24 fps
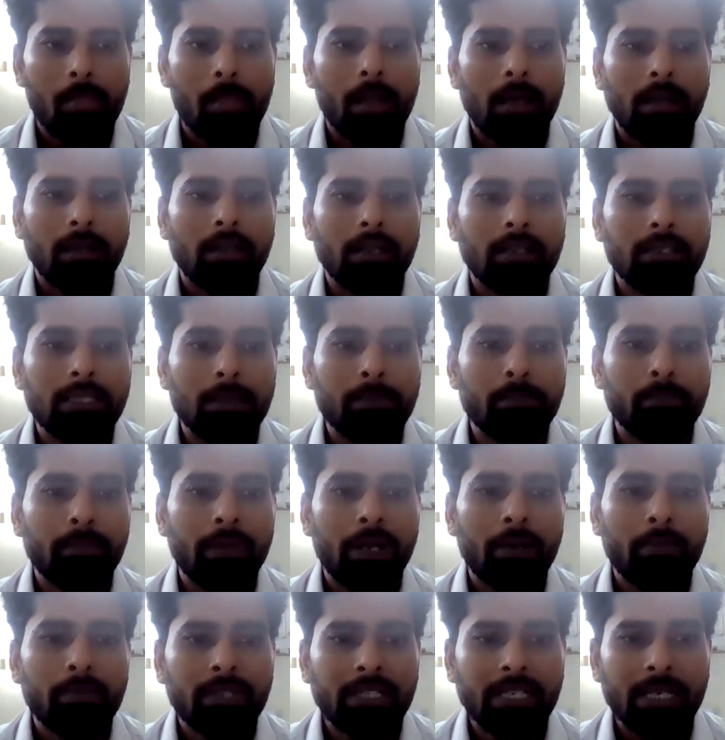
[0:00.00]
The
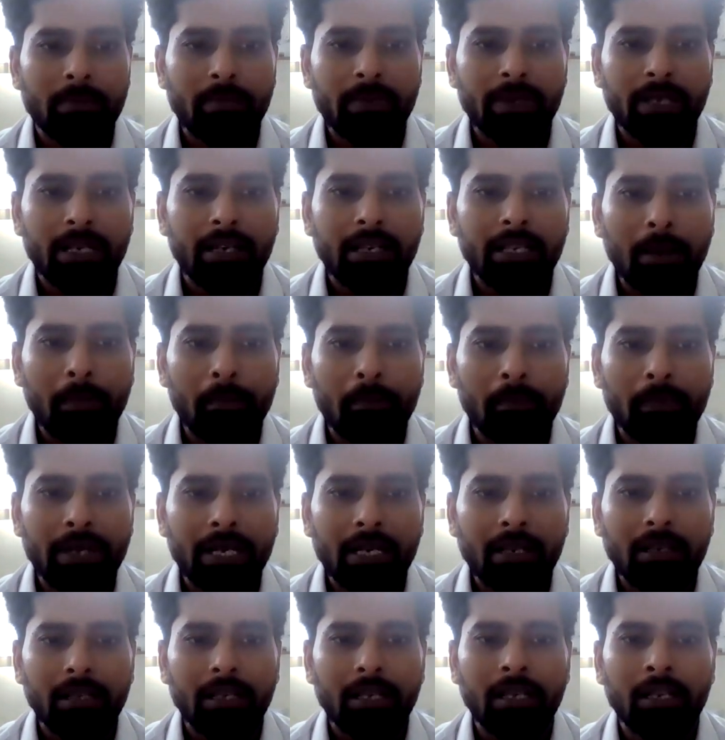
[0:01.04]
symptoms typically
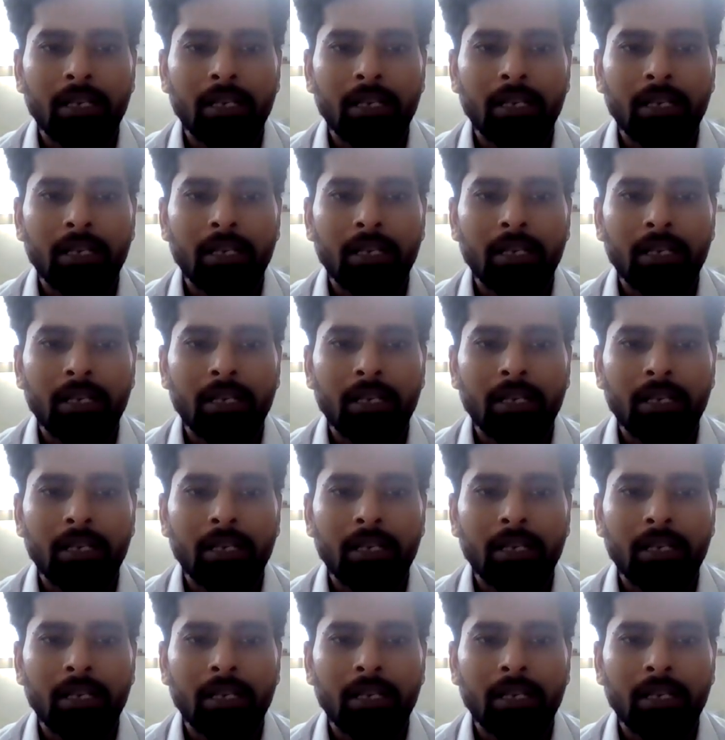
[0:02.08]
appear